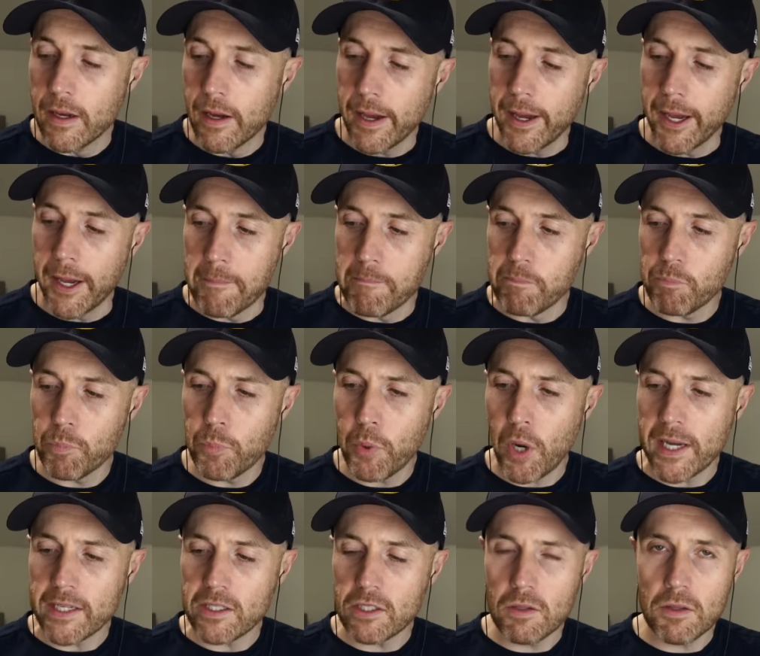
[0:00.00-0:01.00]
But
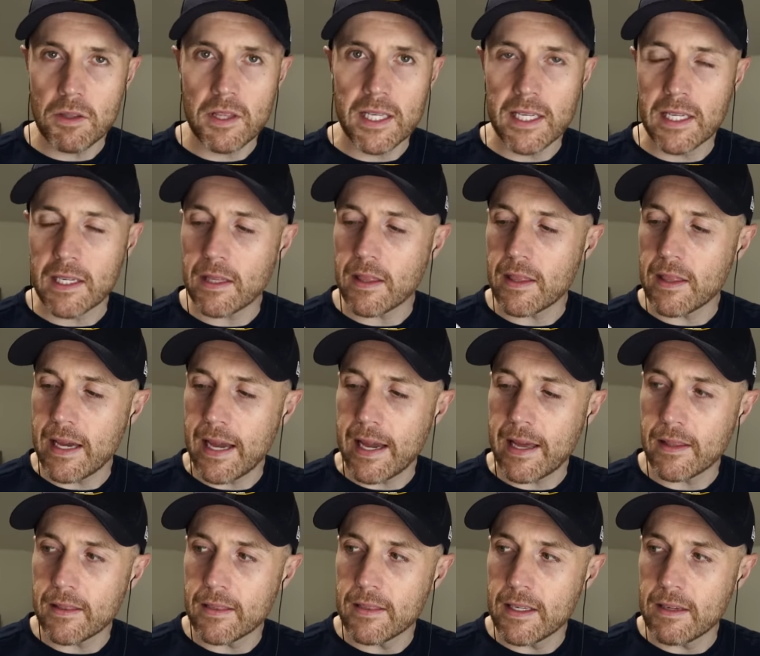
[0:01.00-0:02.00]
I do think
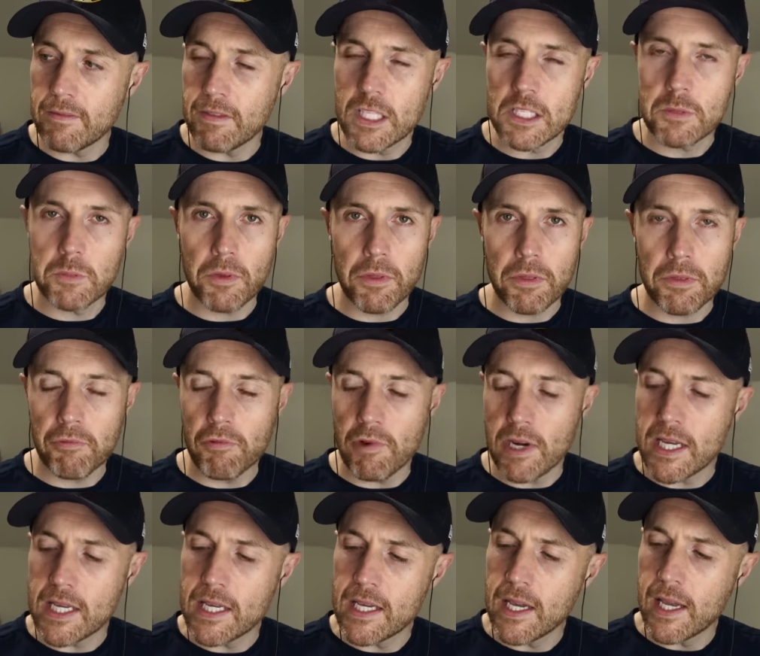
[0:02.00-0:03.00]
that the Invincible
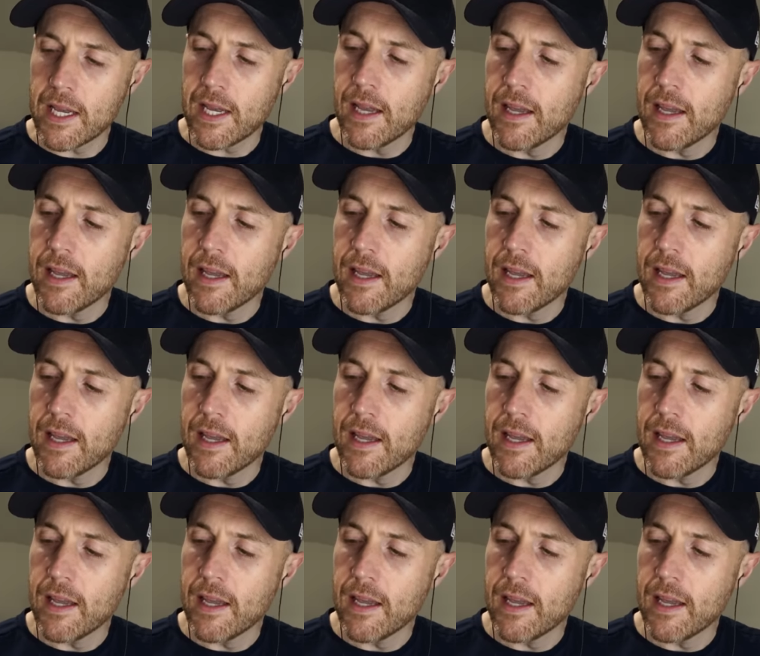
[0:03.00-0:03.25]
3